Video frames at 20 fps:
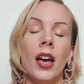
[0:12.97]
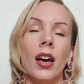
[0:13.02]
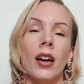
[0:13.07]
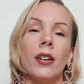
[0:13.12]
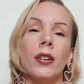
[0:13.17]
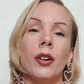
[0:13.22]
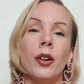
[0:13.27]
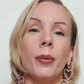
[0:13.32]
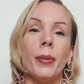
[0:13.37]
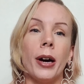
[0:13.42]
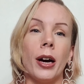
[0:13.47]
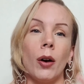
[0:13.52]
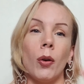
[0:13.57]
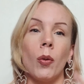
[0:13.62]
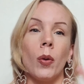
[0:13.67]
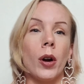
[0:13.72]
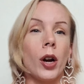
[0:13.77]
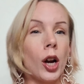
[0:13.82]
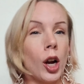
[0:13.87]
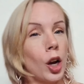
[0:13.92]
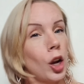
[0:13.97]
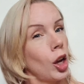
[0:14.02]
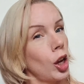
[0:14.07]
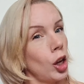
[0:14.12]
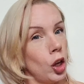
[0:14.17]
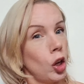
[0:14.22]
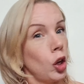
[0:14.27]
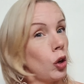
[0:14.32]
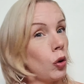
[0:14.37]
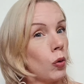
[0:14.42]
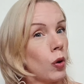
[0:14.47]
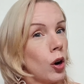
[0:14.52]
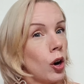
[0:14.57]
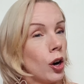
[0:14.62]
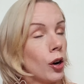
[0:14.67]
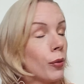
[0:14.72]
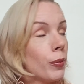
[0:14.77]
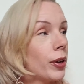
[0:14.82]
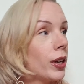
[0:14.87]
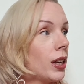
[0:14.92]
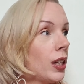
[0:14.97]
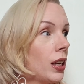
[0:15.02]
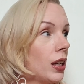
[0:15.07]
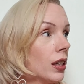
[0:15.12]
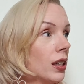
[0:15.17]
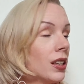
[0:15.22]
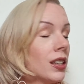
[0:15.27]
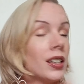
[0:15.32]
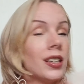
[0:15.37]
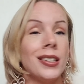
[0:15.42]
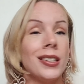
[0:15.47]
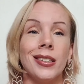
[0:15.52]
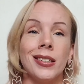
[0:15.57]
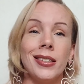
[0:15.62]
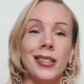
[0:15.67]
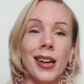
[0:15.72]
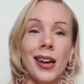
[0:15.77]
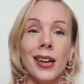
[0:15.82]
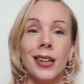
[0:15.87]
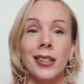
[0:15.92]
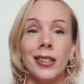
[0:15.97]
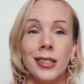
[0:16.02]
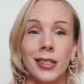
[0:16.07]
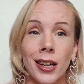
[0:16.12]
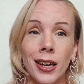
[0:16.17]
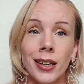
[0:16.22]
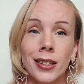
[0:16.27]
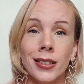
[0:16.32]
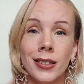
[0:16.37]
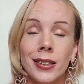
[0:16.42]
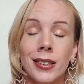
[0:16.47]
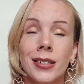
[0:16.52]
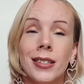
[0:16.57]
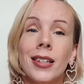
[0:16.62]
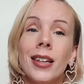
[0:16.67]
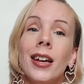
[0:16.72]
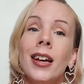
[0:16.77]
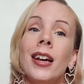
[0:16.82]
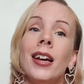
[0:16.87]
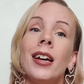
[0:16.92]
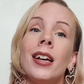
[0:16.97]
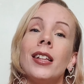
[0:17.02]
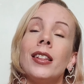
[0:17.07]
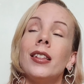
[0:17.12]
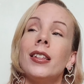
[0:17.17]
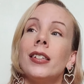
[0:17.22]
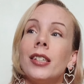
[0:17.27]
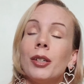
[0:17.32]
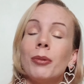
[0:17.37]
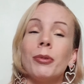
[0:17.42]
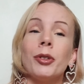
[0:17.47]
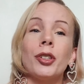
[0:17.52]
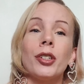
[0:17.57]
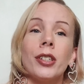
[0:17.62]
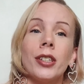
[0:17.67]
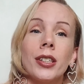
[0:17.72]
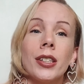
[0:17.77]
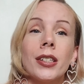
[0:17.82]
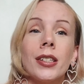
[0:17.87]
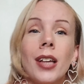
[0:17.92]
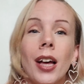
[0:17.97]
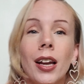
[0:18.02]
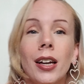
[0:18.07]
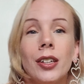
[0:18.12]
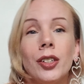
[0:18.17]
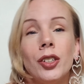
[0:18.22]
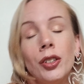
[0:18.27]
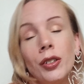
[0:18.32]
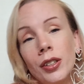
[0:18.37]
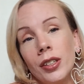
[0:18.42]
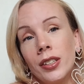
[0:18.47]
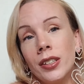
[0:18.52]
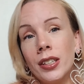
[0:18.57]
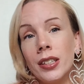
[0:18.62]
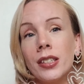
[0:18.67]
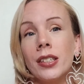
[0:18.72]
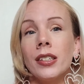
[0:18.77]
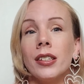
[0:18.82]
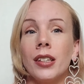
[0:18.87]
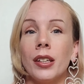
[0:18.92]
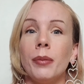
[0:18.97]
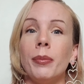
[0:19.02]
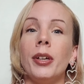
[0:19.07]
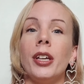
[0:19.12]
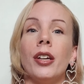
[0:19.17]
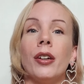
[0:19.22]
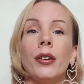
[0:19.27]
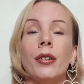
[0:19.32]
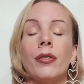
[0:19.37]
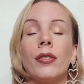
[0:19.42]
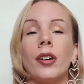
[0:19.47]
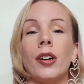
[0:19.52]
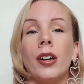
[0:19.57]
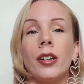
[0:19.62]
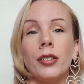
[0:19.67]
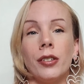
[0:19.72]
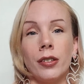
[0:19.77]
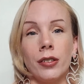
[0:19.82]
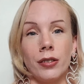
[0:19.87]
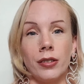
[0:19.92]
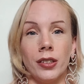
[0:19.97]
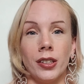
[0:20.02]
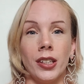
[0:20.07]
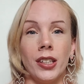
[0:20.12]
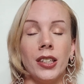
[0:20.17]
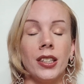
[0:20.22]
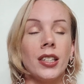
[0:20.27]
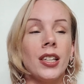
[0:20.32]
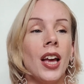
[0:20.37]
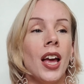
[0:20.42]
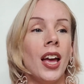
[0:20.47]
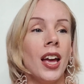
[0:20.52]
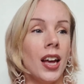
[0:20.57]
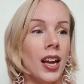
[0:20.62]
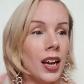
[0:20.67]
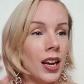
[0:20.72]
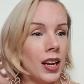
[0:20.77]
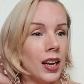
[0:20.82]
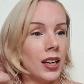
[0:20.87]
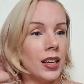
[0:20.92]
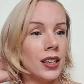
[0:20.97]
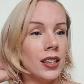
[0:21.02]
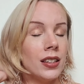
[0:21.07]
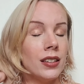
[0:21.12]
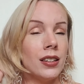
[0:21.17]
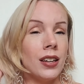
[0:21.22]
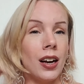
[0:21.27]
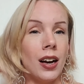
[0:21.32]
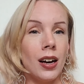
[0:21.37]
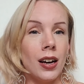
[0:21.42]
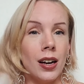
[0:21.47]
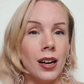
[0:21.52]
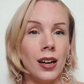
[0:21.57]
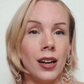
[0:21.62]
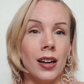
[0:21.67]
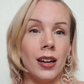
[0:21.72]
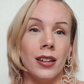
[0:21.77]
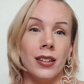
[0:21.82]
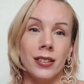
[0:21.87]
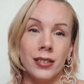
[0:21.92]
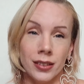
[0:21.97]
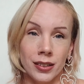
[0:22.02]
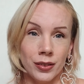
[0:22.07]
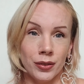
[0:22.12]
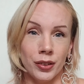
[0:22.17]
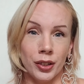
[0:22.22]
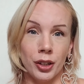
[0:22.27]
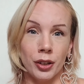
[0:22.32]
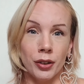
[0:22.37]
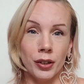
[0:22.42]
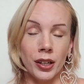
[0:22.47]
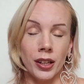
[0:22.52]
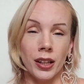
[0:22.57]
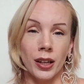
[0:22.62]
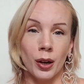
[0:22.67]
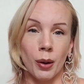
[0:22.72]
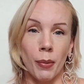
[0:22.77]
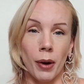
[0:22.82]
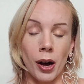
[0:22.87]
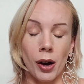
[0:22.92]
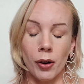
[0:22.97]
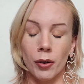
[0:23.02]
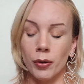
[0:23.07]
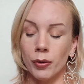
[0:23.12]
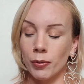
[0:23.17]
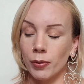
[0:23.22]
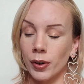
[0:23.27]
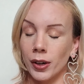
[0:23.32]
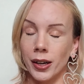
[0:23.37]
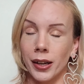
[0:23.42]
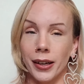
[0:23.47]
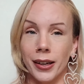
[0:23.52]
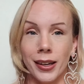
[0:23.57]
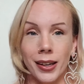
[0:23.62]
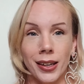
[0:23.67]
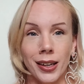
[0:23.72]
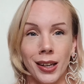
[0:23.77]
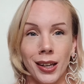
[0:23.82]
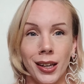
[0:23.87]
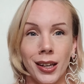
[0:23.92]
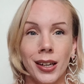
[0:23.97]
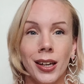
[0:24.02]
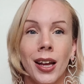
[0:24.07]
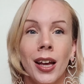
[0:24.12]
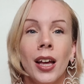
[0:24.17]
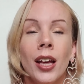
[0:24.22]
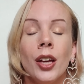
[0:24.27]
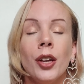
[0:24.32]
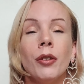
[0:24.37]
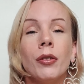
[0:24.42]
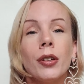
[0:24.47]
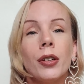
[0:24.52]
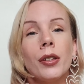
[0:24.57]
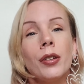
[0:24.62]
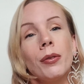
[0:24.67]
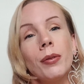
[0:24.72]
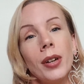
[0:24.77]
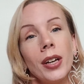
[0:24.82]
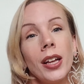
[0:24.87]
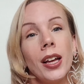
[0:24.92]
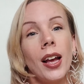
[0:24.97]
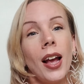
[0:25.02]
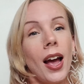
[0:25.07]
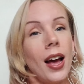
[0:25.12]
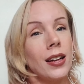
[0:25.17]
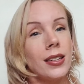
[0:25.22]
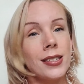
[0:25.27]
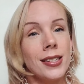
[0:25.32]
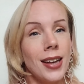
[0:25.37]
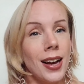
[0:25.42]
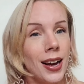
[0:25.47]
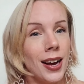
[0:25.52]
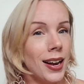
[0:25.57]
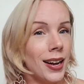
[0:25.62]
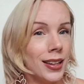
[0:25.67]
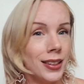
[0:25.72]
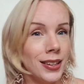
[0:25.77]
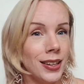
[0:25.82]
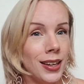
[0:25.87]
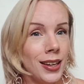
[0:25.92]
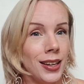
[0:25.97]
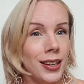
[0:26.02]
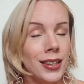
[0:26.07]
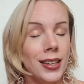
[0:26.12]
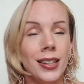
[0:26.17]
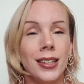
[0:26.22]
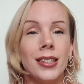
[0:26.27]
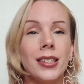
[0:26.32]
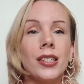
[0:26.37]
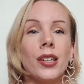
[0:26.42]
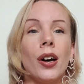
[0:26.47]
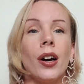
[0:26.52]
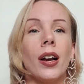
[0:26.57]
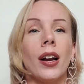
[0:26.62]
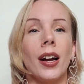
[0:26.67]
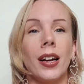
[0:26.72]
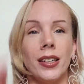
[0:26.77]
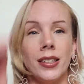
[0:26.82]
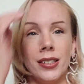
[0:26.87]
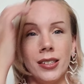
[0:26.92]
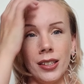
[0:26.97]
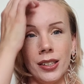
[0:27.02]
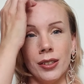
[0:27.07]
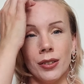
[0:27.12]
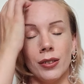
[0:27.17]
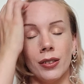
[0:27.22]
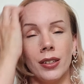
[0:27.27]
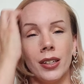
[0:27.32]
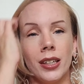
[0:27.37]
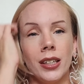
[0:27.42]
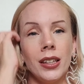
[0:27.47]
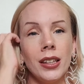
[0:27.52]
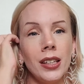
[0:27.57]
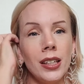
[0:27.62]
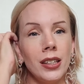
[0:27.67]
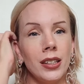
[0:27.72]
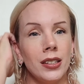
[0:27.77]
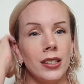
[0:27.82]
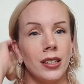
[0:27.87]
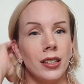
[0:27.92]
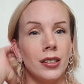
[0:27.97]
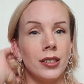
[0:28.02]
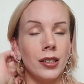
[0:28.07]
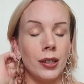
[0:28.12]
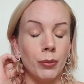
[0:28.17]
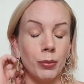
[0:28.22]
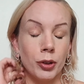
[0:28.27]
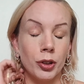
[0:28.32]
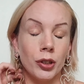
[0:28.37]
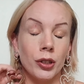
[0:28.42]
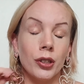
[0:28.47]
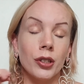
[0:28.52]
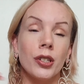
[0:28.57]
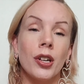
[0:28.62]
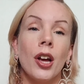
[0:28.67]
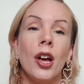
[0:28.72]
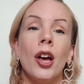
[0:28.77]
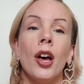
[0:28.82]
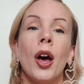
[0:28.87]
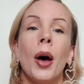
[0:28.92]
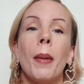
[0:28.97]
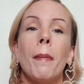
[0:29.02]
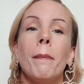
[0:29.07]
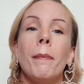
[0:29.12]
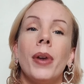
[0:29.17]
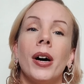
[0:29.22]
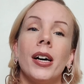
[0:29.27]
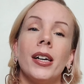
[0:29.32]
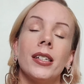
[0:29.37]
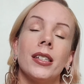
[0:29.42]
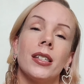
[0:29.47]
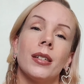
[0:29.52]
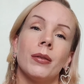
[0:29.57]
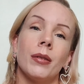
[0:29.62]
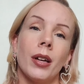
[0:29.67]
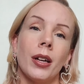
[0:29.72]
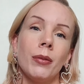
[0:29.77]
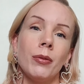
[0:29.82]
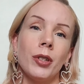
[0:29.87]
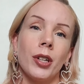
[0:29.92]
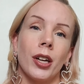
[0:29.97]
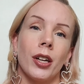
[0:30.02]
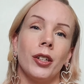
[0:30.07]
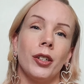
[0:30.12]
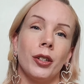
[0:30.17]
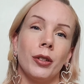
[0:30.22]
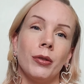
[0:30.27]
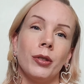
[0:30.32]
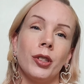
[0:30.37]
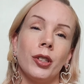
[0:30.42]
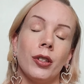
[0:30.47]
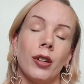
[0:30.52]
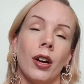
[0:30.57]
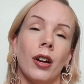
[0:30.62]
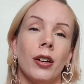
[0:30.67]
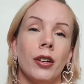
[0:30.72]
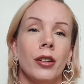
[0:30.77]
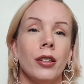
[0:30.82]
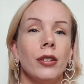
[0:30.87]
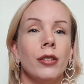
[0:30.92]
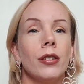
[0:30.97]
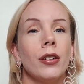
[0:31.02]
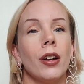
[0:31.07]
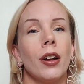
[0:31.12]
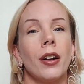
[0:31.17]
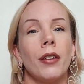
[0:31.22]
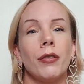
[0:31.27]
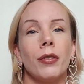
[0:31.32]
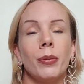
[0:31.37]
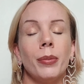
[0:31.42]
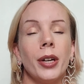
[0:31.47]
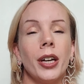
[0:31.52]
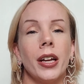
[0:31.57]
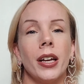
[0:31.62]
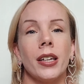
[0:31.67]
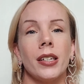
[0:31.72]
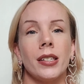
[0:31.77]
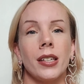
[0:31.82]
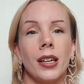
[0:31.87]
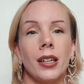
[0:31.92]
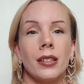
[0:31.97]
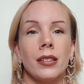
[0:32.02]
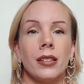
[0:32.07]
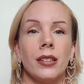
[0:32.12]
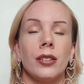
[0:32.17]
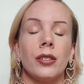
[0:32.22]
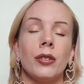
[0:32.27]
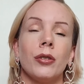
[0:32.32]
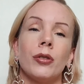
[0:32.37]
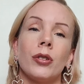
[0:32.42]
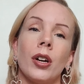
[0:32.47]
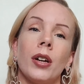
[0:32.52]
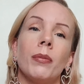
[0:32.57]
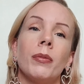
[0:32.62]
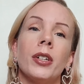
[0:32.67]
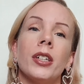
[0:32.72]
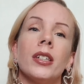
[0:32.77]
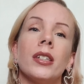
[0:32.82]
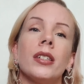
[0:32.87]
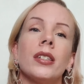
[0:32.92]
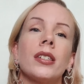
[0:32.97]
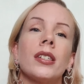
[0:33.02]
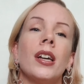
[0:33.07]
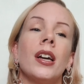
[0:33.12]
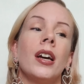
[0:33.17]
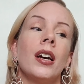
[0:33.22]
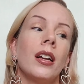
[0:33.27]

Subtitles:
I don't know about where you are, but here down in Texas, the temperature has decided to consistently be over 100 degrees, and if you know anything about running in heat, you'll know that running outside in heat is not ideal in these temperatures, but sometimes you gotta do what you gotta do. Not everybody has access to treadmills.